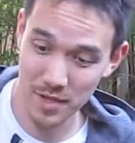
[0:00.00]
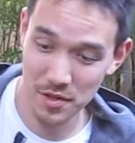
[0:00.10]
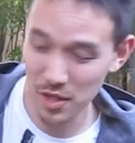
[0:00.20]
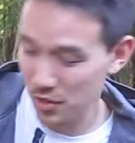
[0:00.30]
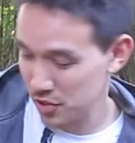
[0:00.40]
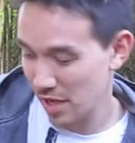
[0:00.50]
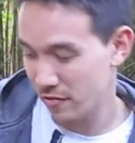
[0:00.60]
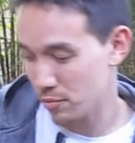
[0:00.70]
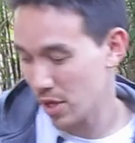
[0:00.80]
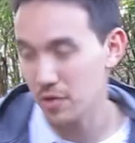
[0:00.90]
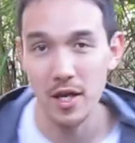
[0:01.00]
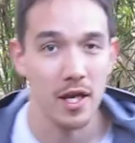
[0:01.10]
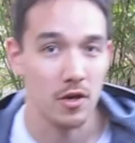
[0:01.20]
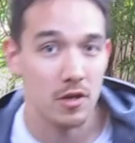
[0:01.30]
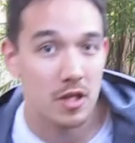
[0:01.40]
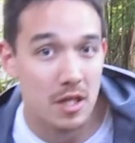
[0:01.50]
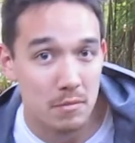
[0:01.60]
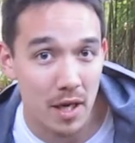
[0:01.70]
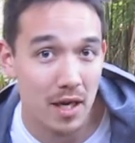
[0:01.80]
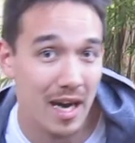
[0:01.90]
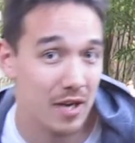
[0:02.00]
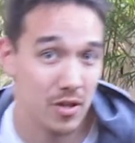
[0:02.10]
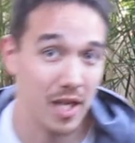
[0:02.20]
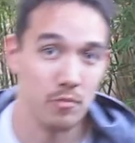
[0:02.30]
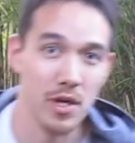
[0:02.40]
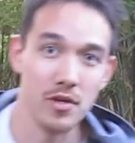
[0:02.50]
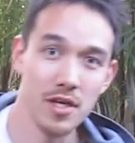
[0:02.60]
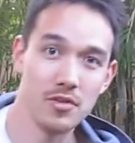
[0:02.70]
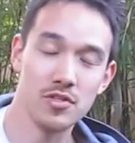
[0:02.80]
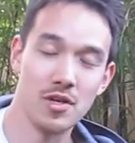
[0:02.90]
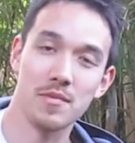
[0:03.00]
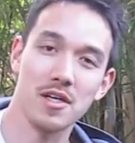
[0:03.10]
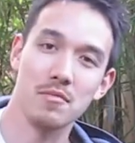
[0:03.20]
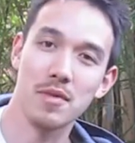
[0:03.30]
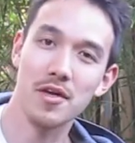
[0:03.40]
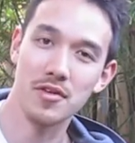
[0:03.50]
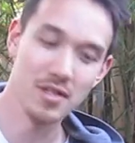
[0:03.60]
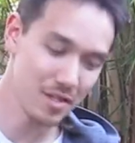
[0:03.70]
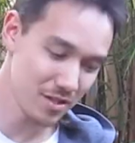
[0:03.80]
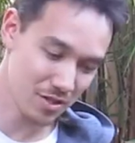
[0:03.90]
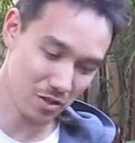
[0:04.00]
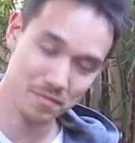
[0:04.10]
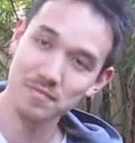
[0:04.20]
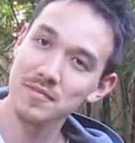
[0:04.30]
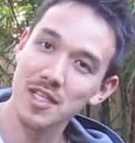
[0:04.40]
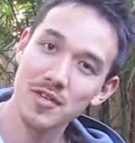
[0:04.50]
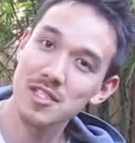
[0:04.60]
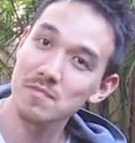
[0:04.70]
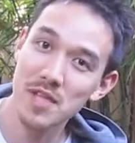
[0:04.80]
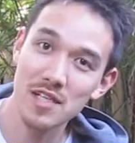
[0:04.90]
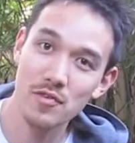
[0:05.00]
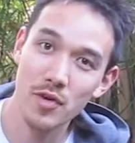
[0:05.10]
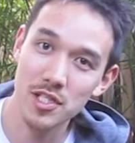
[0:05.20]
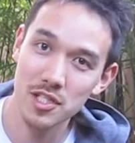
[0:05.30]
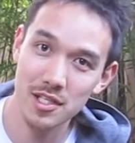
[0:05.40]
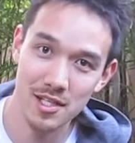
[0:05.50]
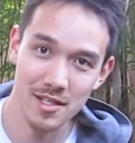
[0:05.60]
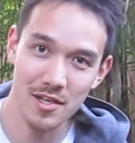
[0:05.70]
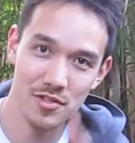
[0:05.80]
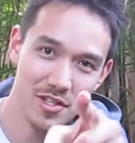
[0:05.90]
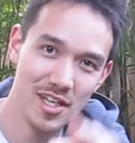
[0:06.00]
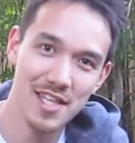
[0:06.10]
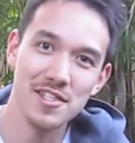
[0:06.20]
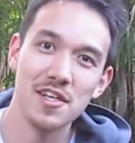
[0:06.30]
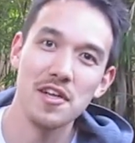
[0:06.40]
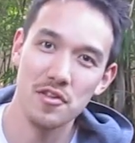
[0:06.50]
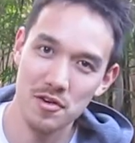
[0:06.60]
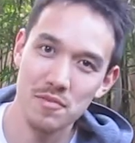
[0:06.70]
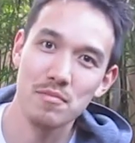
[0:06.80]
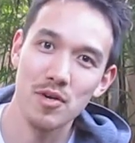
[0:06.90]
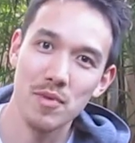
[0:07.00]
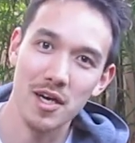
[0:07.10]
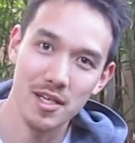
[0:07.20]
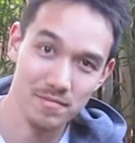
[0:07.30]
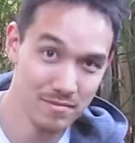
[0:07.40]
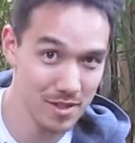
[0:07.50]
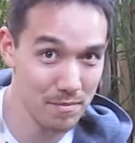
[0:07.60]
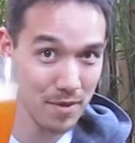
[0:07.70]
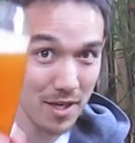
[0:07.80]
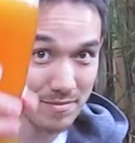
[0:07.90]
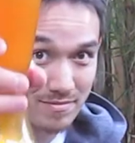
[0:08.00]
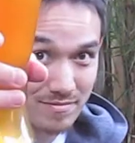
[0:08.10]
And they also have a brown ale, but I don't like brown ale, so I'm not going to bother. So anyways, thanks for watching, and I'll see you guys in another beer blog. Kanpai!